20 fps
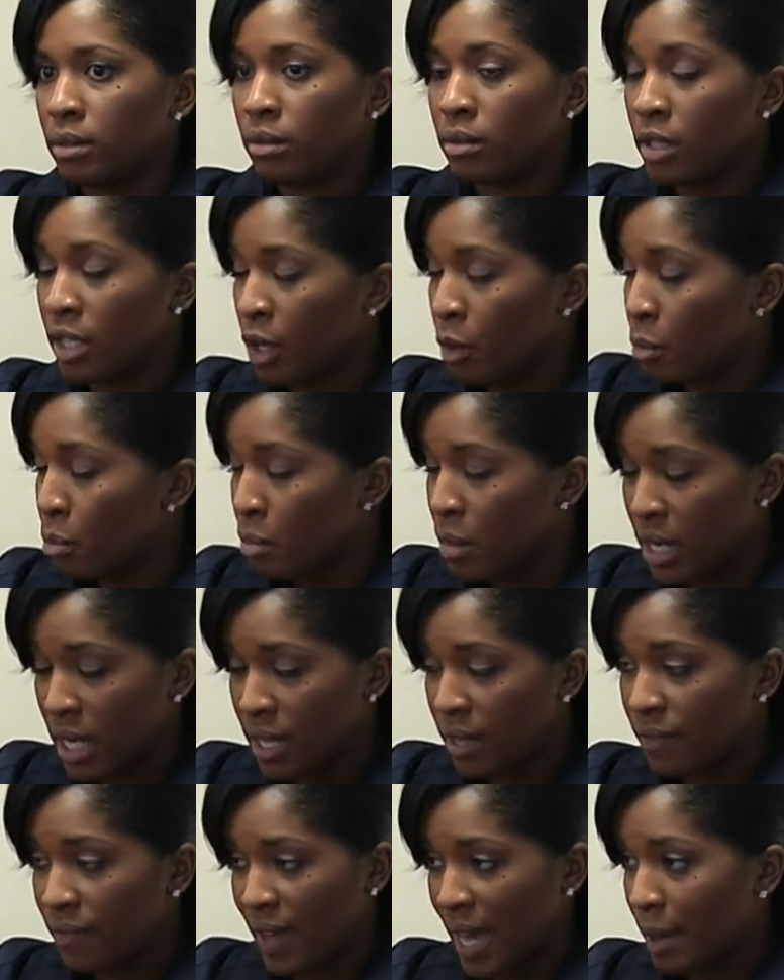you know,
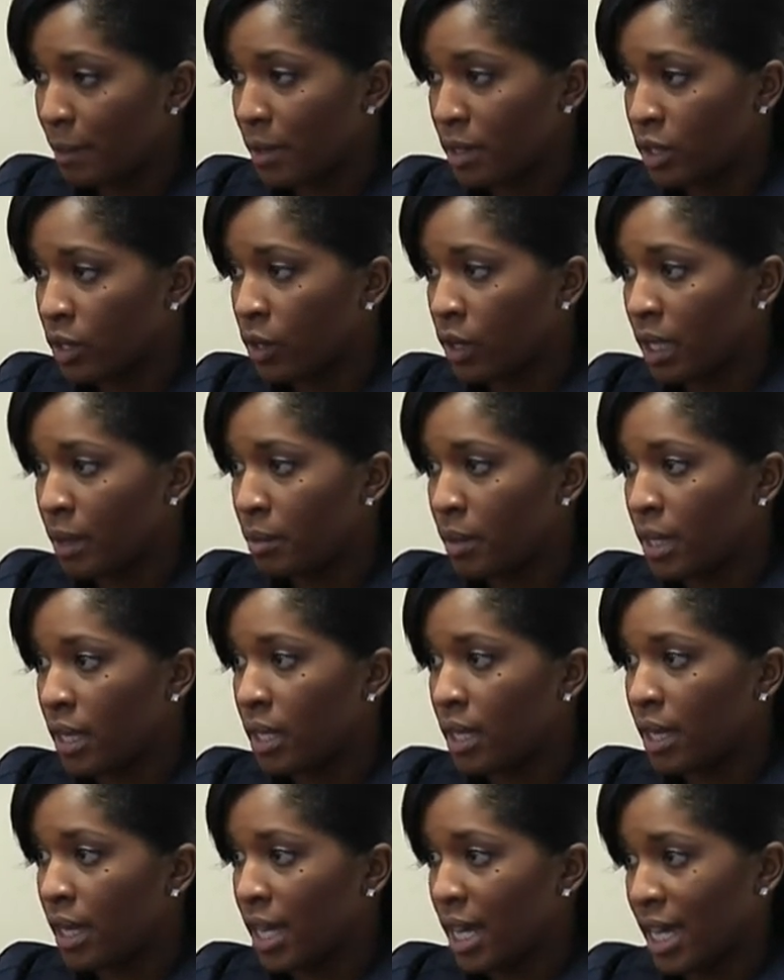many families are going to
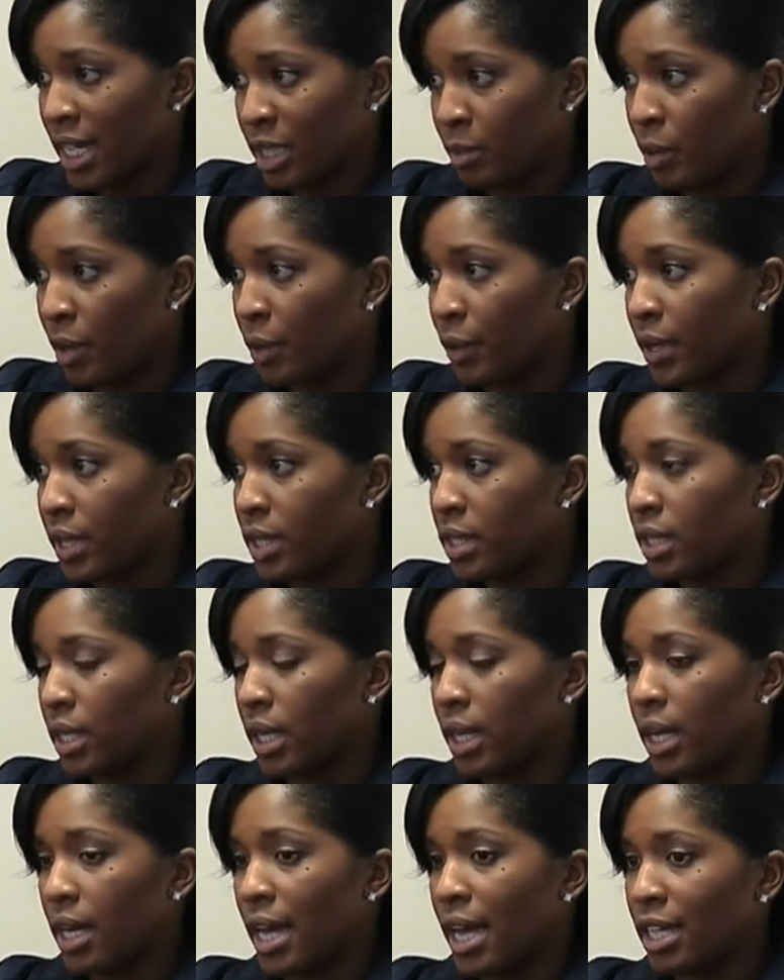be
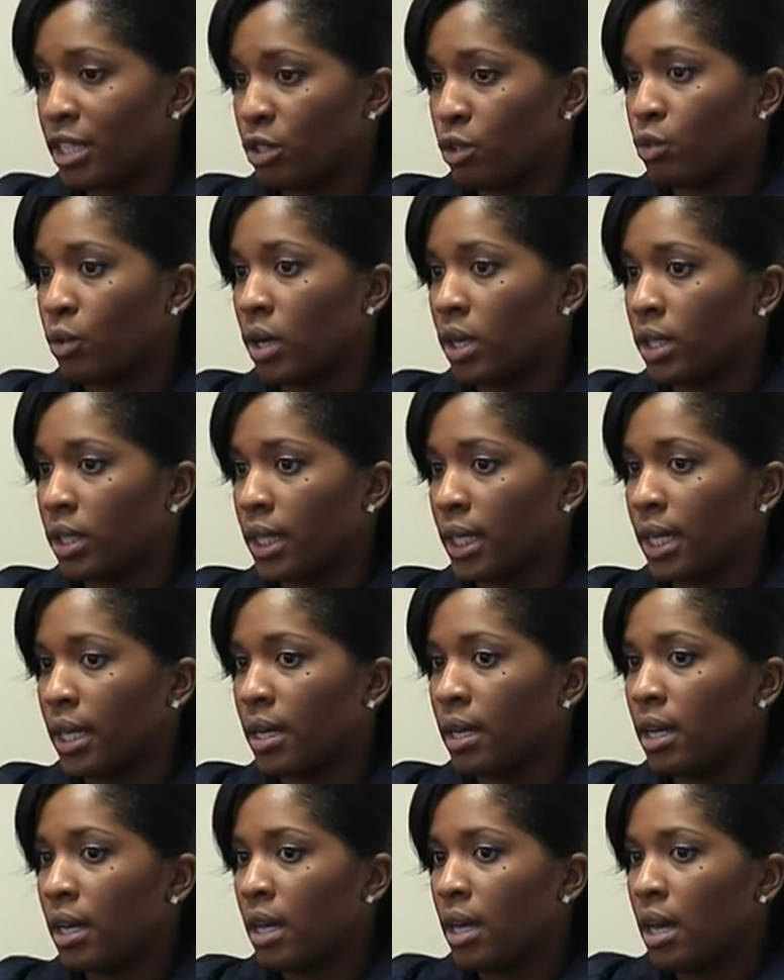experiencing and struggling.